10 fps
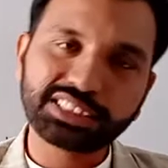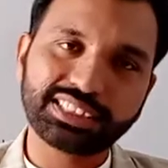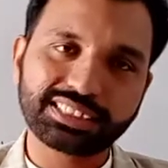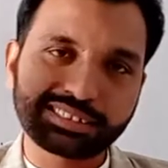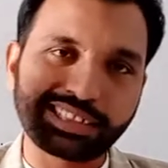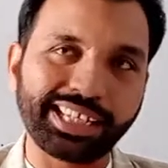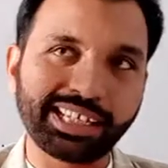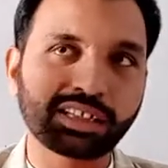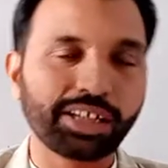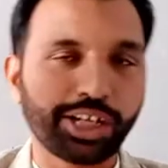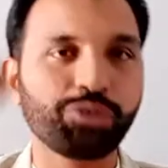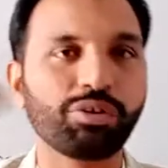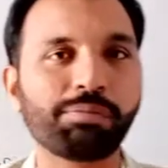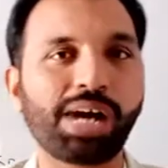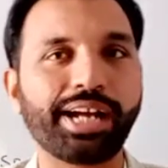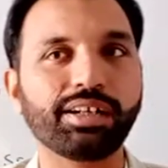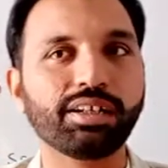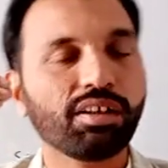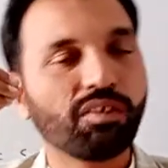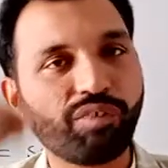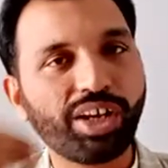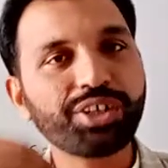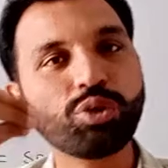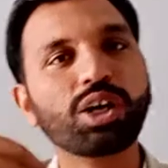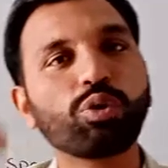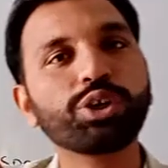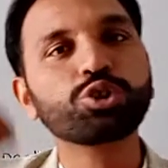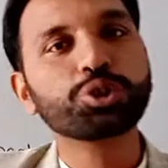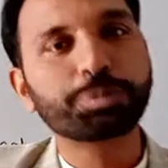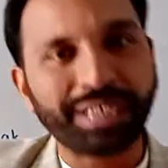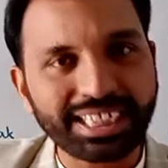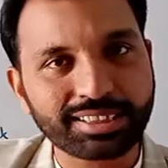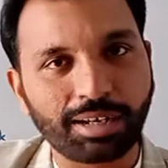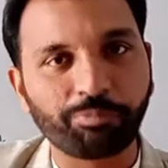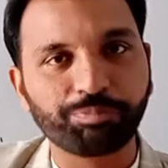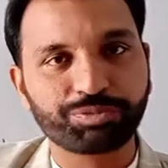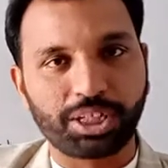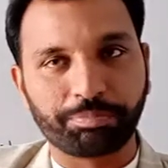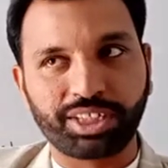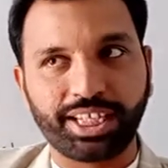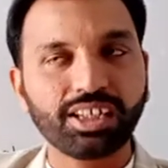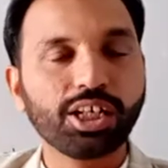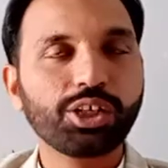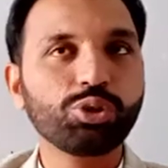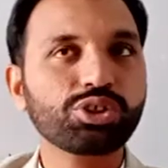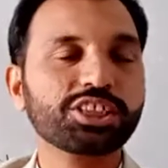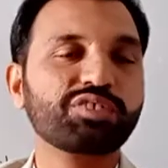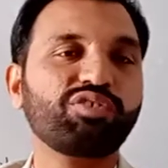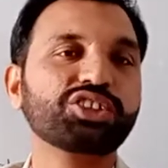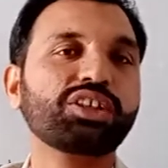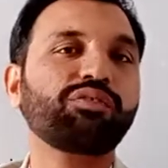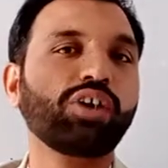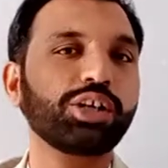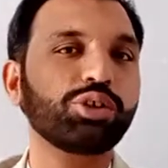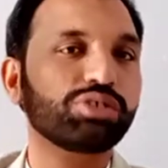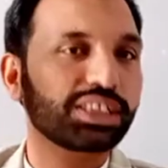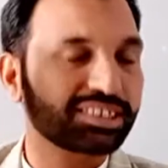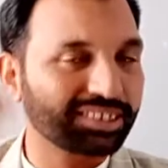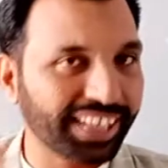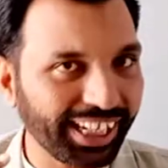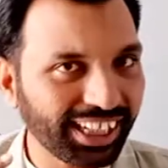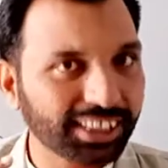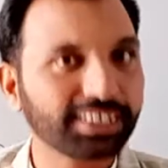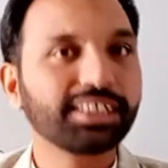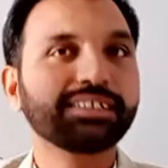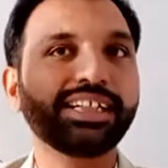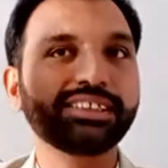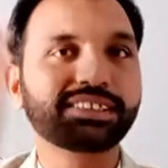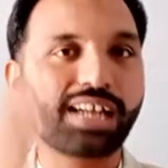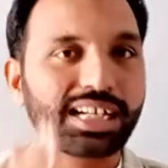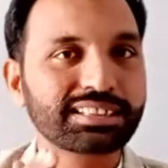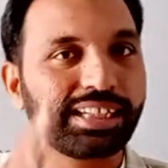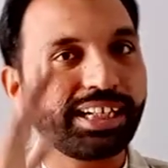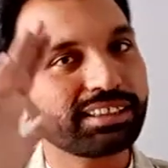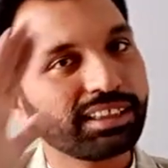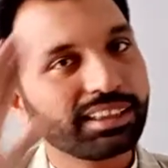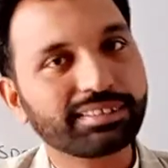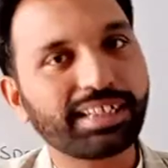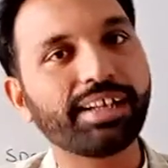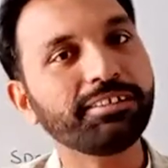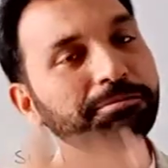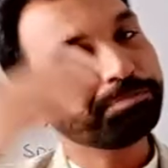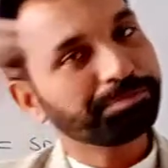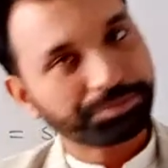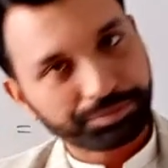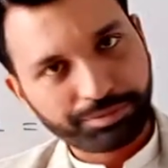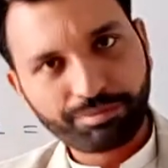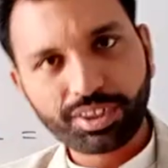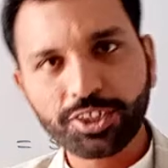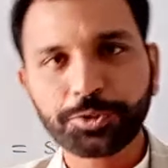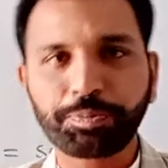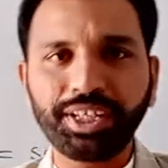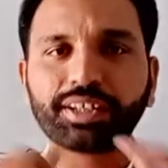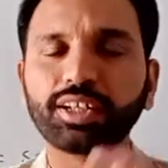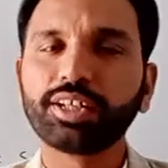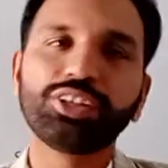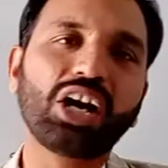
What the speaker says: Just think in your mind. When you are going to speak something, you just first of all, you just think, then translate, then speak.